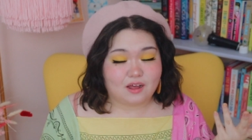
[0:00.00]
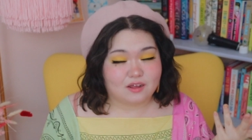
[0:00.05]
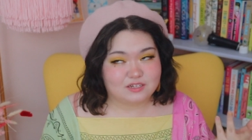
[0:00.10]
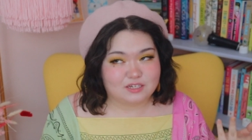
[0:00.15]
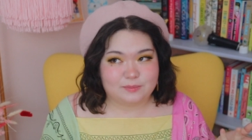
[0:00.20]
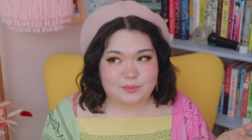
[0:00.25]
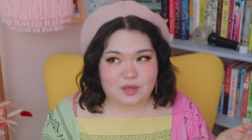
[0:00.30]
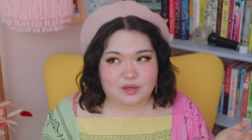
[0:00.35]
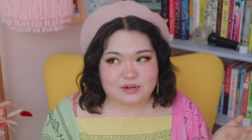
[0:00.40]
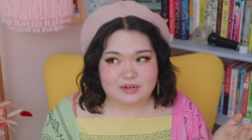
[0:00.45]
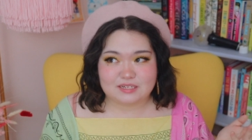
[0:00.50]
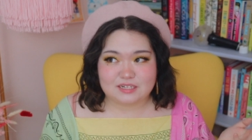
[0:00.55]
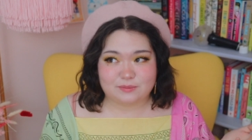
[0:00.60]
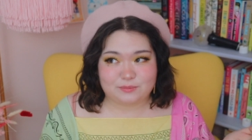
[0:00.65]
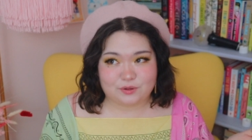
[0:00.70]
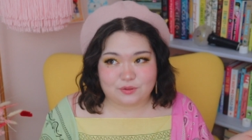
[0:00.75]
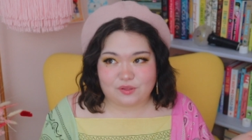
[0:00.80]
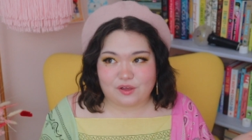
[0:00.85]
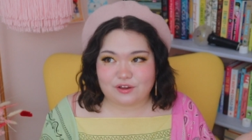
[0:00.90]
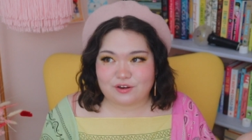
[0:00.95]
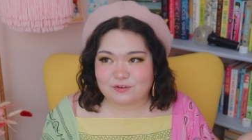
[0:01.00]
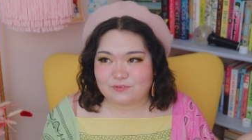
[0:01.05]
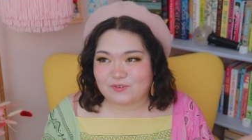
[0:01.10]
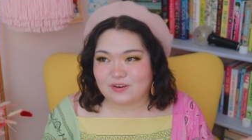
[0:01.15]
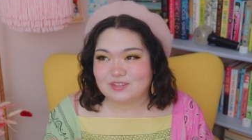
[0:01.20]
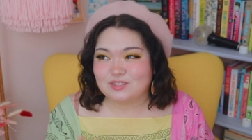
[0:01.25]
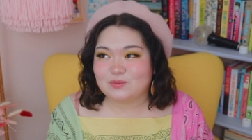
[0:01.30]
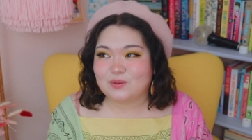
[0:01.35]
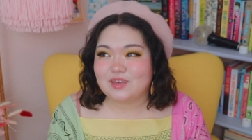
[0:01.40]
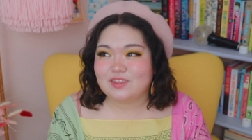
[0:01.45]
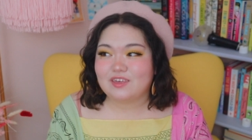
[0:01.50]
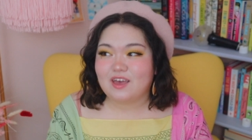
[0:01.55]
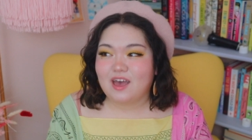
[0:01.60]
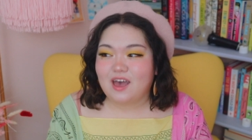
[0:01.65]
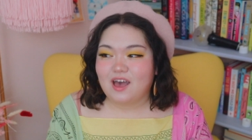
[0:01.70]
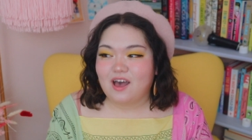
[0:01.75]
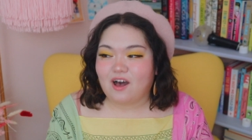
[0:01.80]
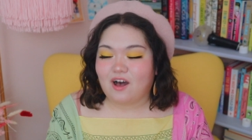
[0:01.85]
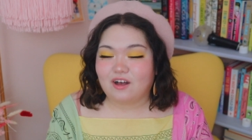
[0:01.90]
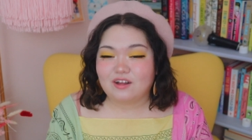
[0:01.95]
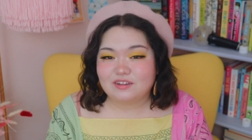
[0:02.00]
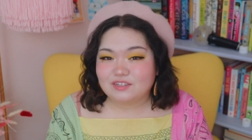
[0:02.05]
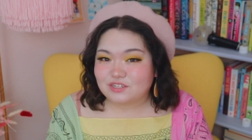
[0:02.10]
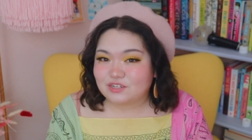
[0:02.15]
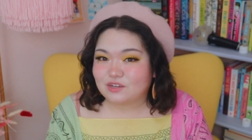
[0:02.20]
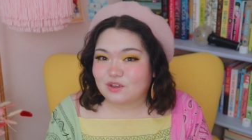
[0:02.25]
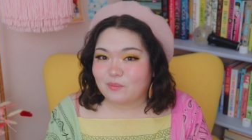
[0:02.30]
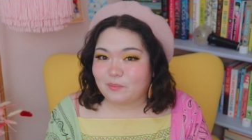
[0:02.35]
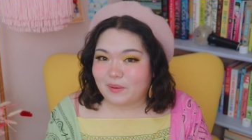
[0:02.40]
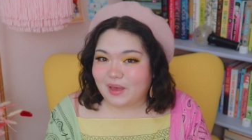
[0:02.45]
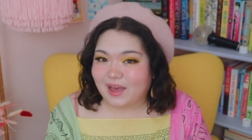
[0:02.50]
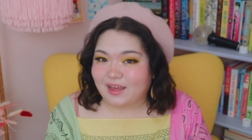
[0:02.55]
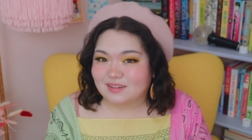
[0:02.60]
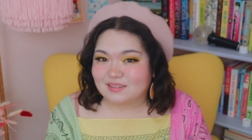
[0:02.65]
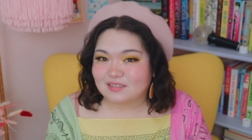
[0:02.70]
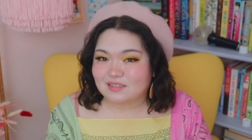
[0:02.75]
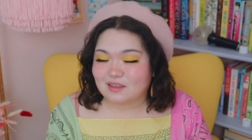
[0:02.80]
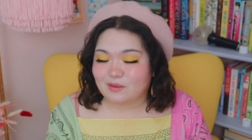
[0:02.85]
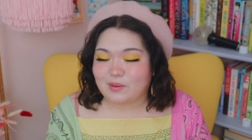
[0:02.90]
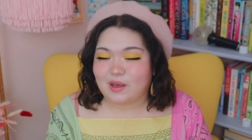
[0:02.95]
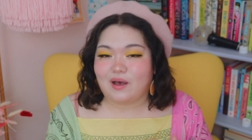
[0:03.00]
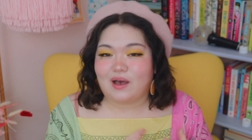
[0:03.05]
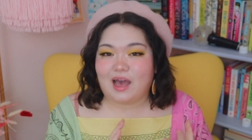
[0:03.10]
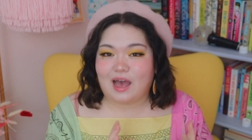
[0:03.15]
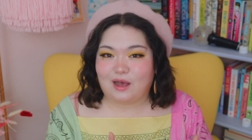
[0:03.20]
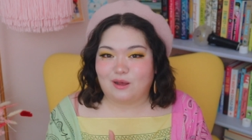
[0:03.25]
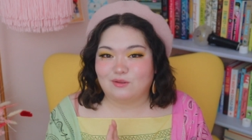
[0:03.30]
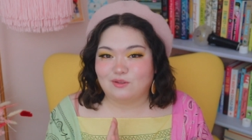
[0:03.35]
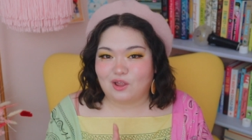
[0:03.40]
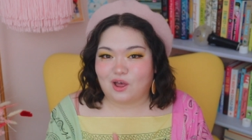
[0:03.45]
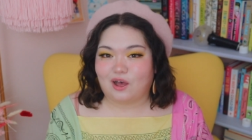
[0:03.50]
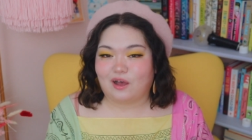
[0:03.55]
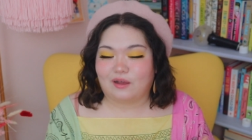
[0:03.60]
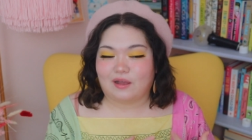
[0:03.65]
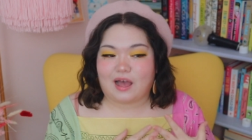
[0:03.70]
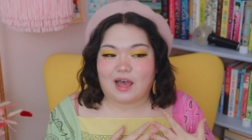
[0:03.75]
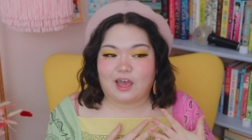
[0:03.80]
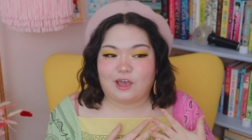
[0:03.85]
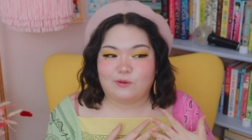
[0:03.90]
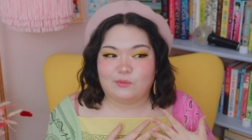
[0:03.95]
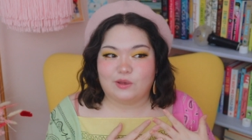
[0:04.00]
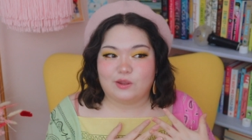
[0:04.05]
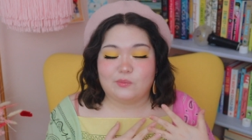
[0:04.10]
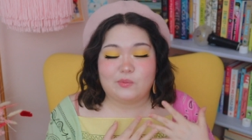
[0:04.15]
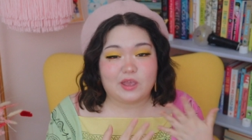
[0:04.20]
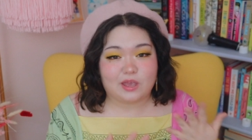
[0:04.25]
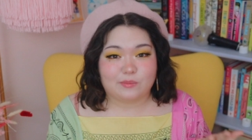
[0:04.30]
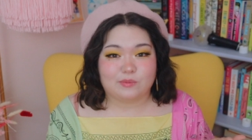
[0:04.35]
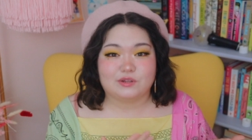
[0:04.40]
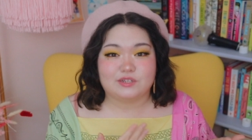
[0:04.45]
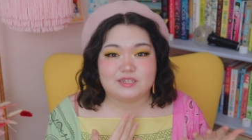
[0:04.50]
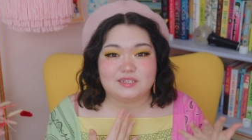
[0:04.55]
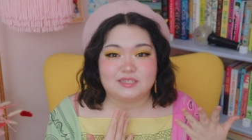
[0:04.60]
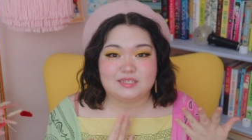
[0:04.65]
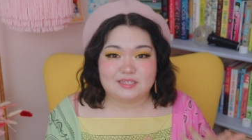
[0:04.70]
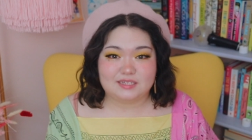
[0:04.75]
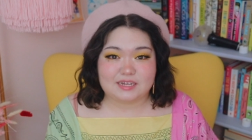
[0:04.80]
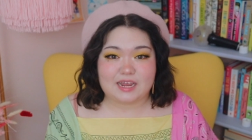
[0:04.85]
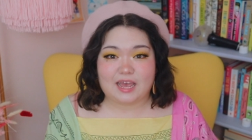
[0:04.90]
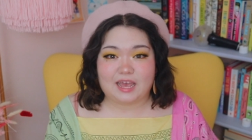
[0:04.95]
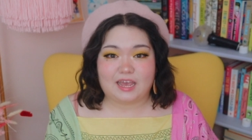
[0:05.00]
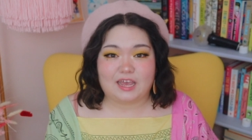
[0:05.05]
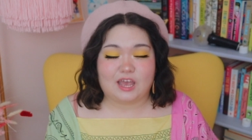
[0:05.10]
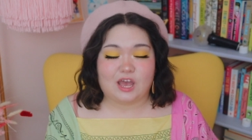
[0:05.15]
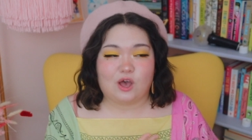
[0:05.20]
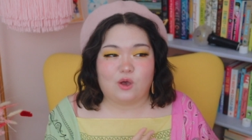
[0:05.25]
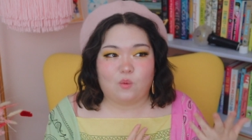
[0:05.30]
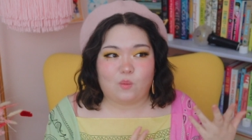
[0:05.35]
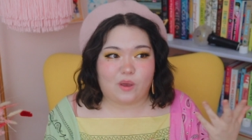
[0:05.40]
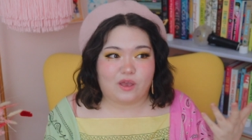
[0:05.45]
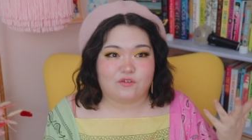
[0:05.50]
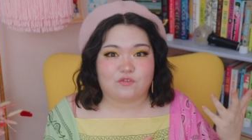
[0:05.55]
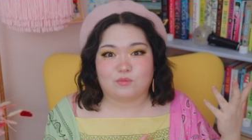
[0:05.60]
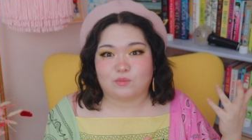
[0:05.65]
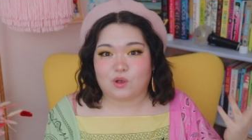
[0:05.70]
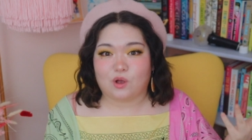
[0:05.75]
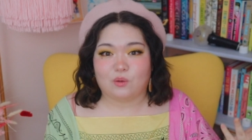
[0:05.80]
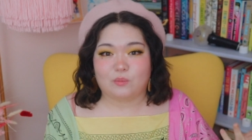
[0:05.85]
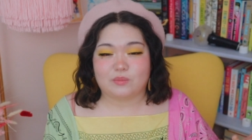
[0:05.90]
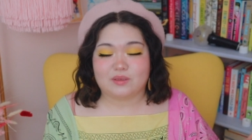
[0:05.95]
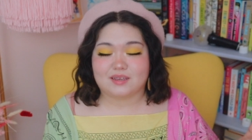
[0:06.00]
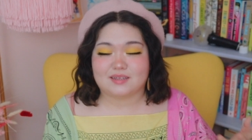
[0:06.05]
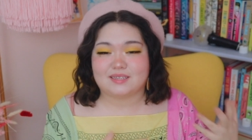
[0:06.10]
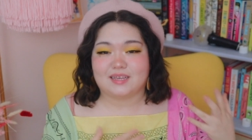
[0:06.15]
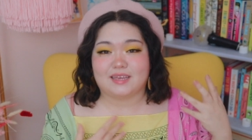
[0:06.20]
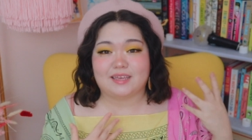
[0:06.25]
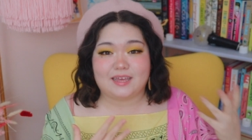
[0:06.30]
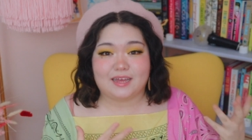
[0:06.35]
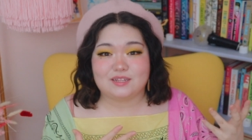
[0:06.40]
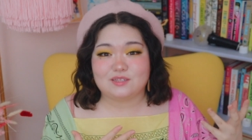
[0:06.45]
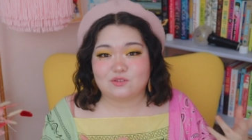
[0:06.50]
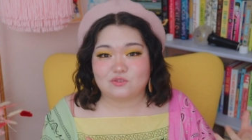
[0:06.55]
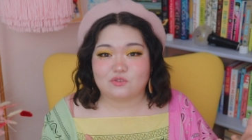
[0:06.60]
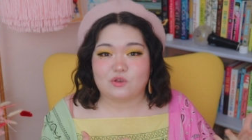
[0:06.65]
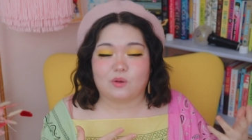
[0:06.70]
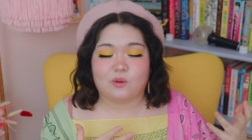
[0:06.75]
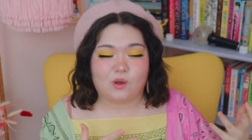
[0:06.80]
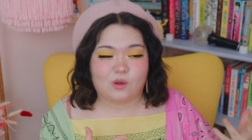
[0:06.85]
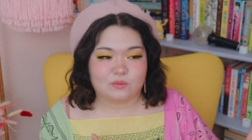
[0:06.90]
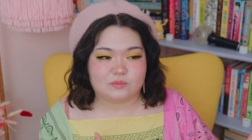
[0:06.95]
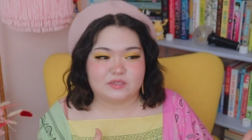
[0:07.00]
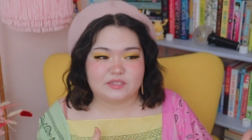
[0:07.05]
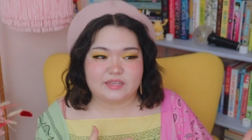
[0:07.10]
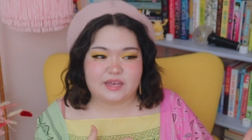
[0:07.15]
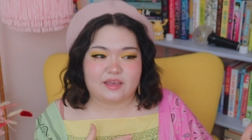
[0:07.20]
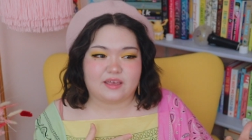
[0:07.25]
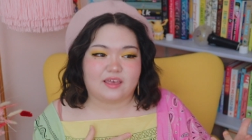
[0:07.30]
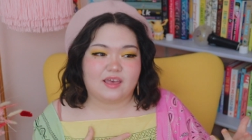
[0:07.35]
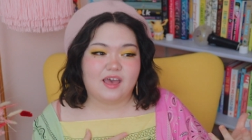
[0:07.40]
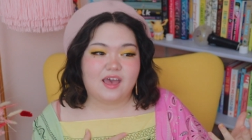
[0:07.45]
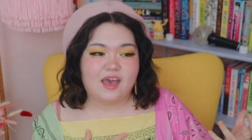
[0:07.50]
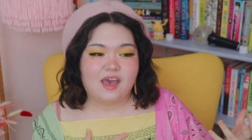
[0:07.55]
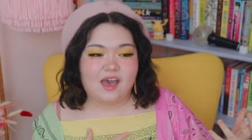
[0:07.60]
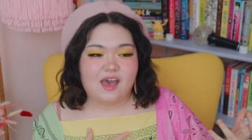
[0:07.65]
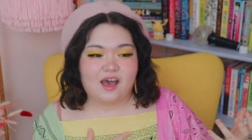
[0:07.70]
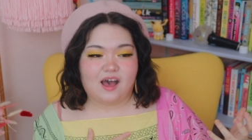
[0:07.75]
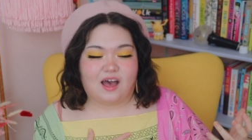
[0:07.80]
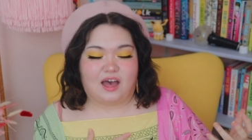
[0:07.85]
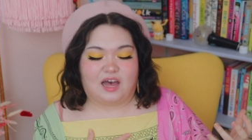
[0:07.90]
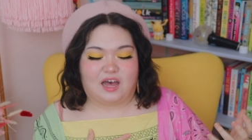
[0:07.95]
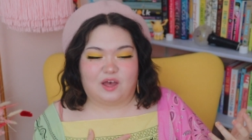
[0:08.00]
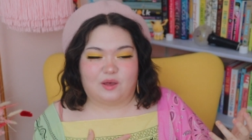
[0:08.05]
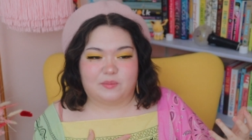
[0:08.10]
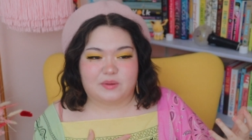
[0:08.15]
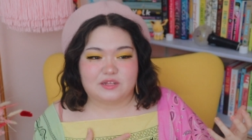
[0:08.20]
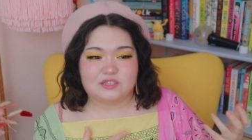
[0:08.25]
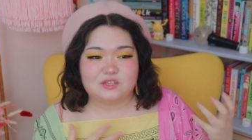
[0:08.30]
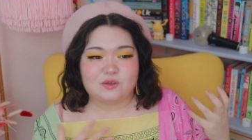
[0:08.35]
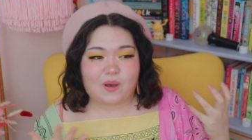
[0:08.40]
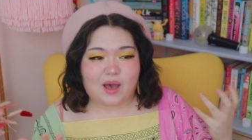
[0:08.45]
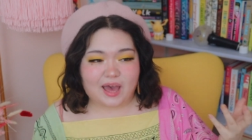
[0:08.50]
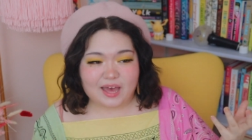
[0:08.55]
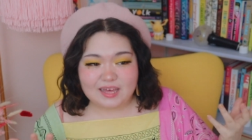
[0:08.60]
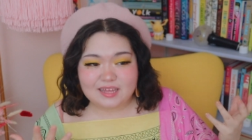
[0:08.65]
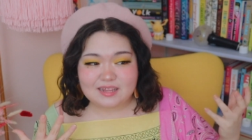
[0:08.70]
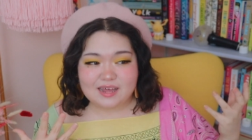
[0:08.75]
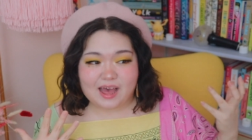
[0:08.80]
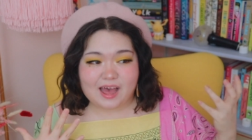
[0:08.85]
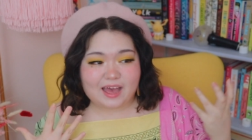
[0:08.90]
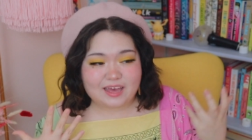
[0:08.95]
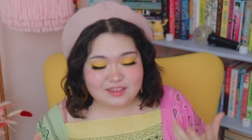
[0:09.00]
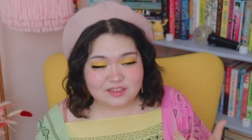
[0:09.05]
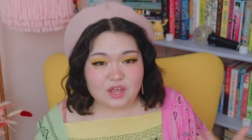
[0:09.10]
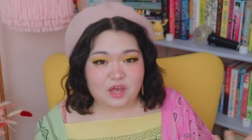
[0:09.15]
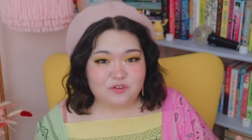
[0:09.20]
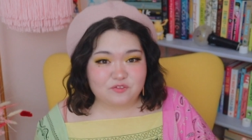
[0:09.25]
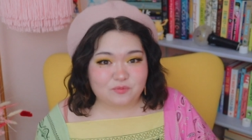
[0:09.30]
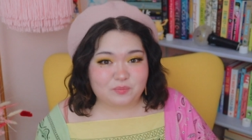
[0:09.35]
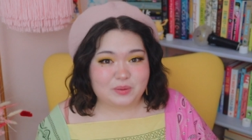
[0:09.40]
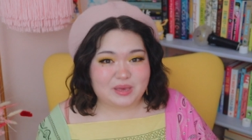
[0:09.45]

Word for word: to be honest, I'm no longer friends with, all took bets about how long I would be able to stay away from home because I get so homesick. Um, and so I, I love